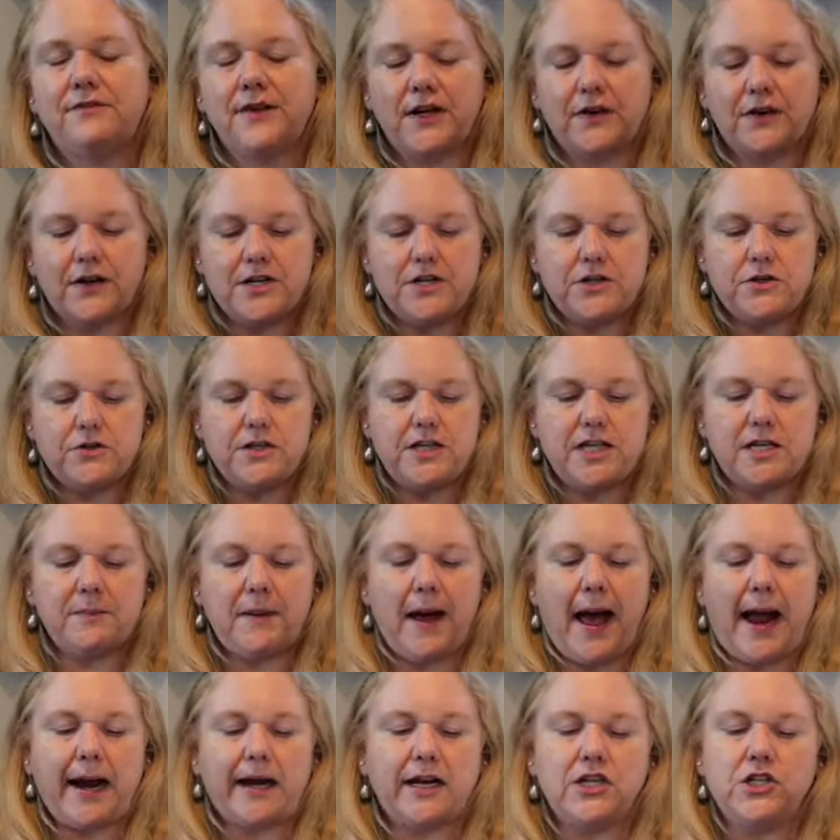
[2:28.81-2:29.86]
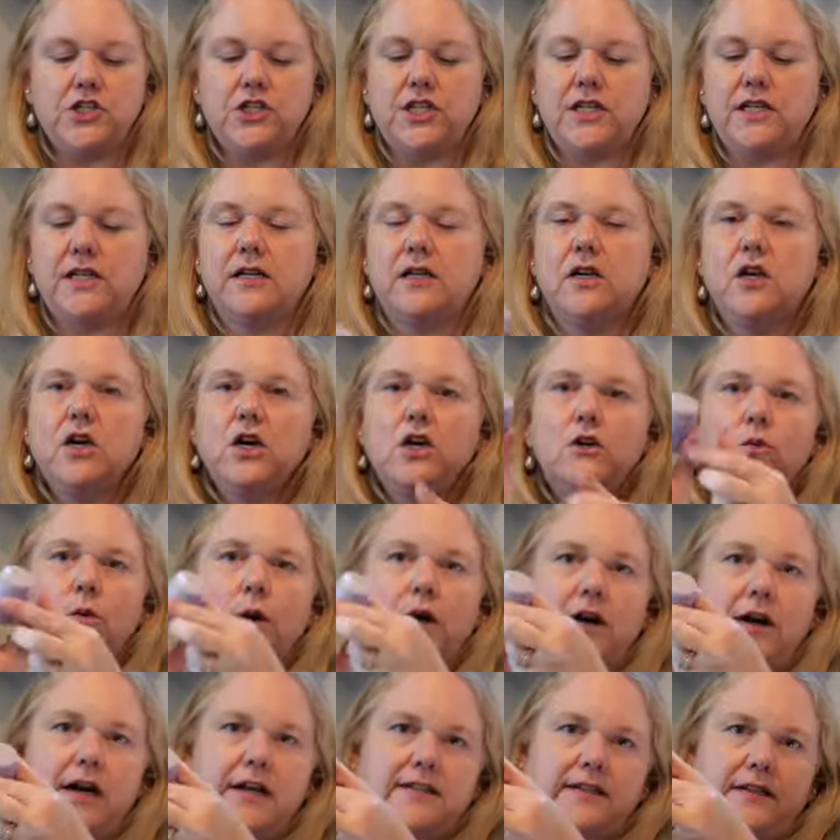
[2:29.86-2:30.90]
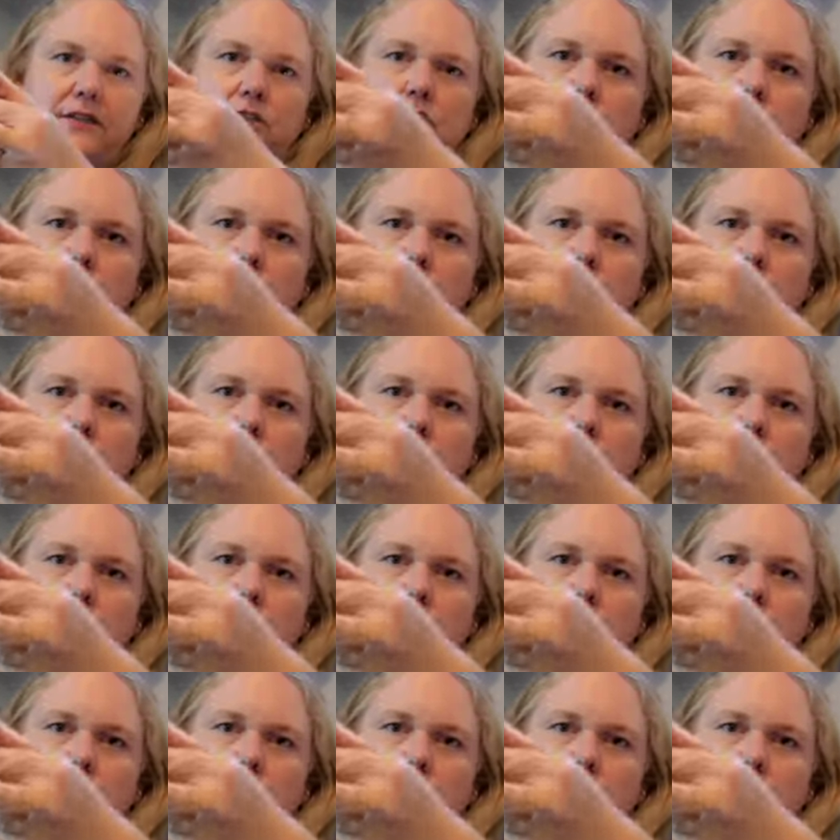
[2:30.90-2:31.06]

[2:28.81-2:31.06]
very unique packaging where it's a